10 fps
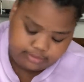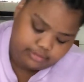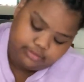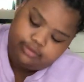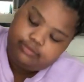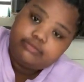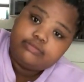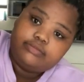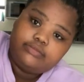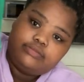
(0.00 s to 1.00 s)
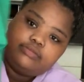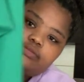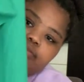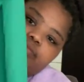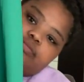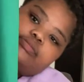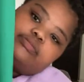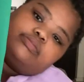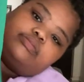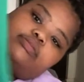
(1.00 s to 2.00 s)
(silence)